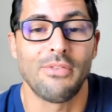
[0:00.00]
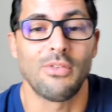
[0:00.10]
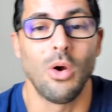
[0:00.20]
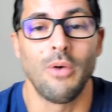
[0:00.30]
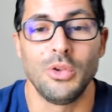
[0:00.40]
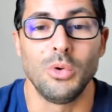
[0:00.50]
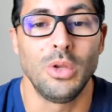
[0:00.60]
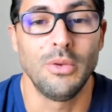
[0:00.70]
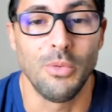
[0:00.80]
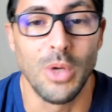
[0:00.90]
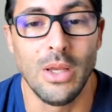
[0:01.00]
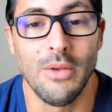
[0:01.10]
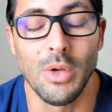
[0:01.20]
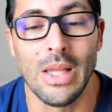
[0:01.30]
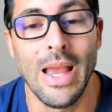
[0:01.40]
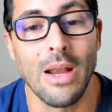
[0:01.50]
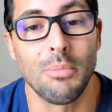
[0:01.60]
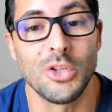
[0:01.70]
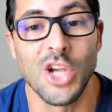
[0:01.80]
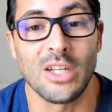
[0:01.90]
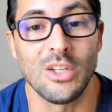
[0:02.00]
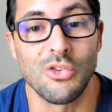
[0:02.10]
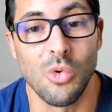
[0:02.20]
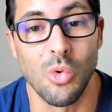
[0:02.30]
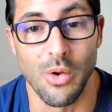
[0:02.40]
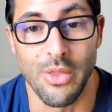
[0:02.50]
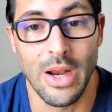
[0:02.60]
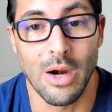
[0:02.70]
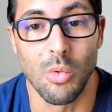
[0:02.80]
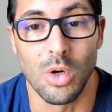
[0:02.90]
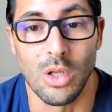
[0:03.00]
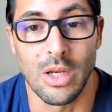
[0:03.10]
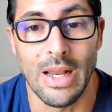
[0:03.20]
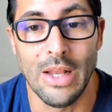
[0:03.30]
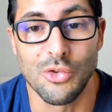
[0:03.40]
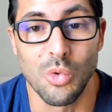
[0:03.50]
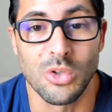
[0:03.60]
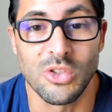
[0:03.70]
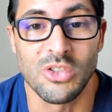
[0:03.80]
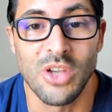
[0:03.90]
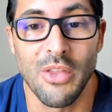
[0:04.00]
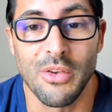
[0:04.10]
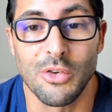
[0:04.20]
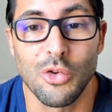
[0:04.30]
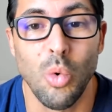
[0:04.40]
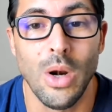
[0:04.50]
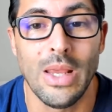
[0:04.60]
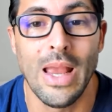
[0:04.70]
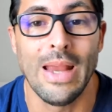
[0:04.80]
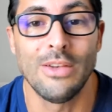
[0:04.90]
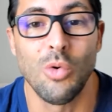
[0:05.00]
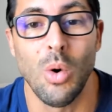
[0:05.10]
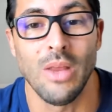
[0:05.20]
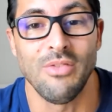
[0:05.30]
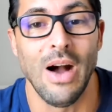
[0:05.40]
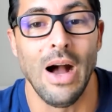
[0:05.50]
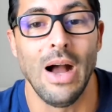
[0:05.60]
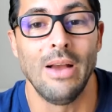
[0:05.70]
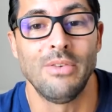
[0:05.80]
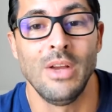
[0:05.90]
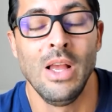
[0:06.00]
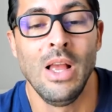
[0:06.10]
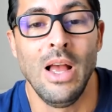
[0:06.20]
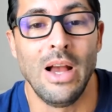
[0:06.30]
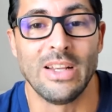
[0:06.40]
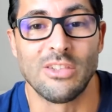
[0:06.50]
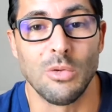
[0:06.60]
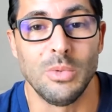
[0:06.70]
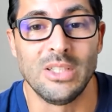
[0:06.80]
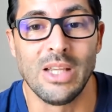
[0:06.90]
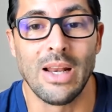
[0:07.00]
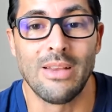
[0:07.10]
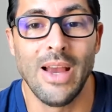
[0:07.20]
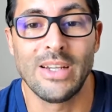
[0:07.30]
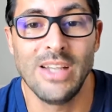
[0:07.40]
So if we lay out a projected score there, we're looking at Georgia Southern 28-25 against Louisiana Tech.